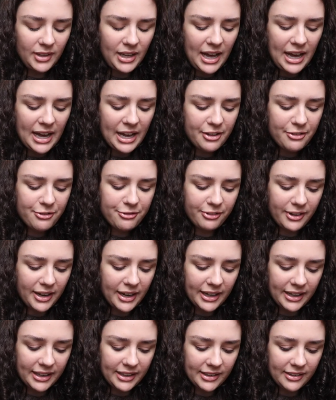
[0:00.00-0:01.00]
I
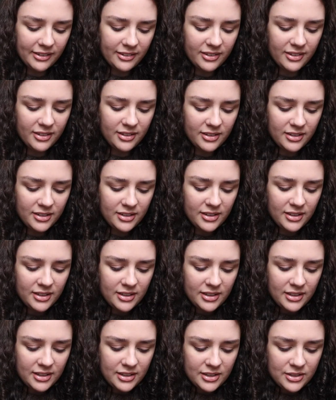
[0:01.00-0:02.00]
find
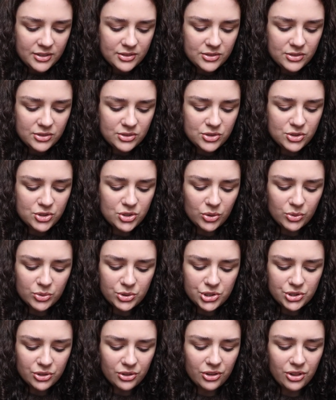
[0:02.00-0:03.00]

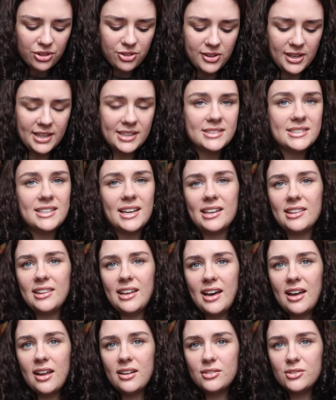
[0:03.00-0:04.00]
social things like
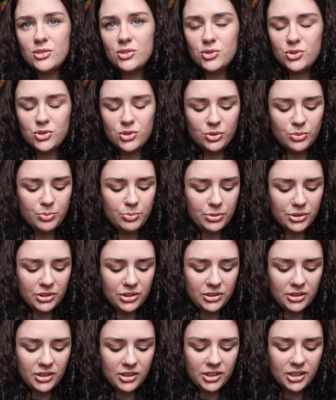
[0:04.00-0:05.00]
that
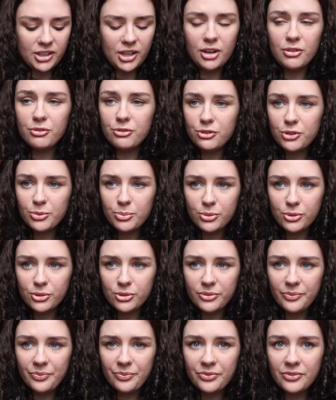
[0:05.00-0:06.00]
super
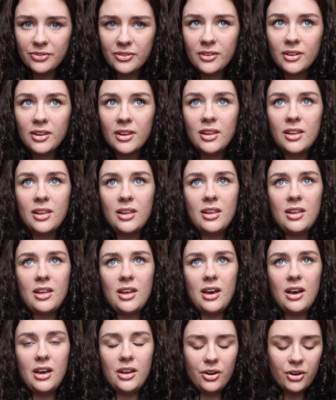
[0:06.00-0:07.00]
uncomfortable.
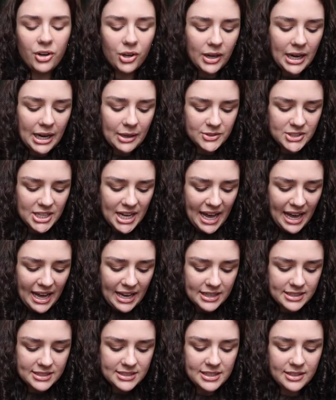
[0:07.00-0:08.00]
I don't know how to
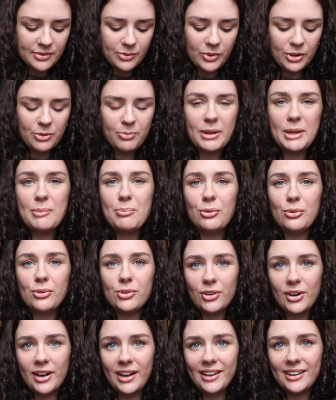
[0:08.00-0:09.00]
act, and with people
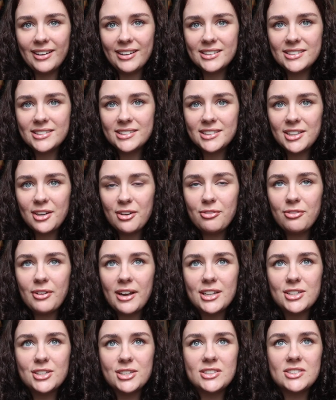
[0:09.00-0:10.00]
crying and stuff,
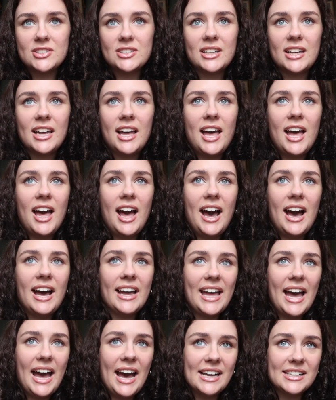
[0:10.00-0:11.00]
I
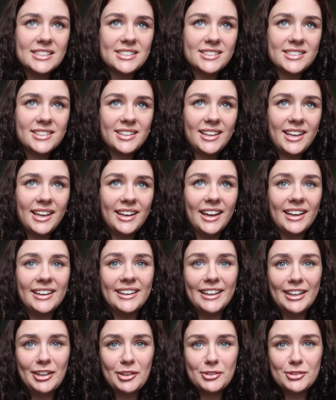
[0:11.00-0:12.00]
asked, can I
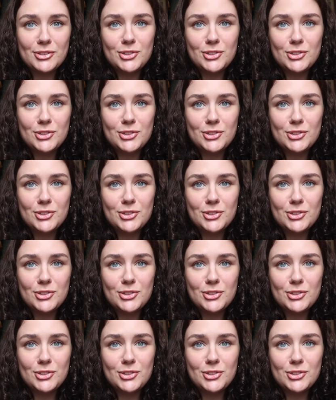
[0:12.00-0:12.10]
knit?